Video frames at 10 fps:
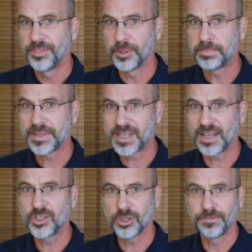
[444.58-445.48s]
the
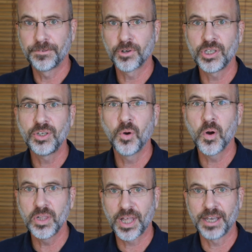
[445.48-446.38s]
potential for
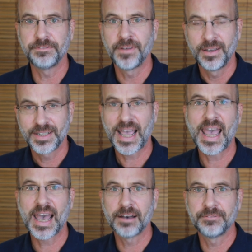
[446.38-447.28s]
your life to
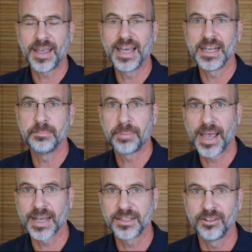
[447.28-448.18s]
have an
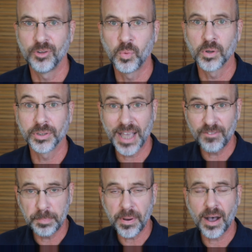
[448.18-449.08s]
impact in the world, to
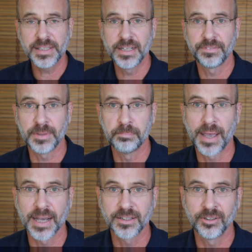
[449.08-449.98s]
have a positive
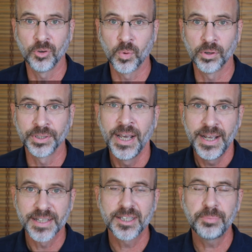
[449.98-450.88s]
impact in the world.
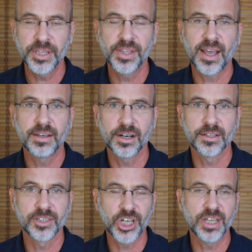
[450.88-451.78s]
It's something that I
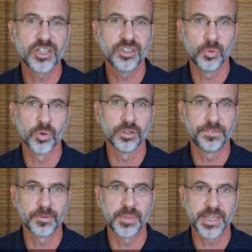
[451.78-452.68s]
call changing the
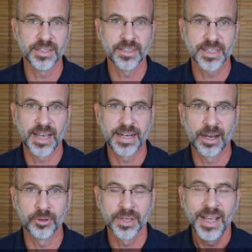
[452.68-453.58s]
world from the inside
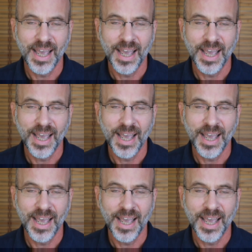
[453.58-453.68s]
out.